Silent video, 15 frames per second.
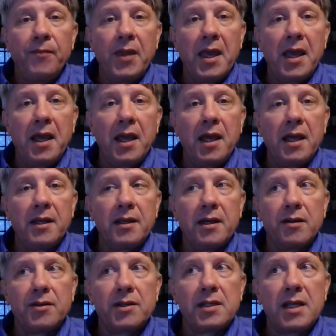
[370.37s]
And
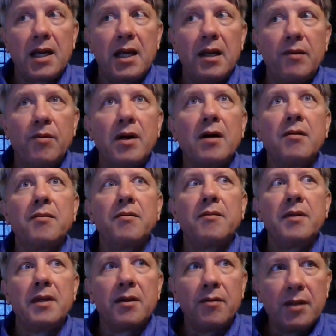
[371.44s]
they'll say, well,
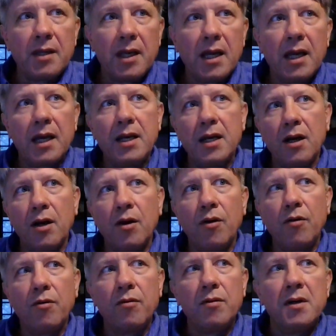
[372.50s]
you know, yeah, I
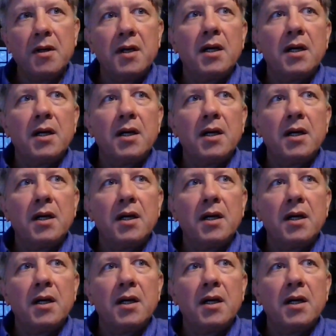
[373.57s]
know,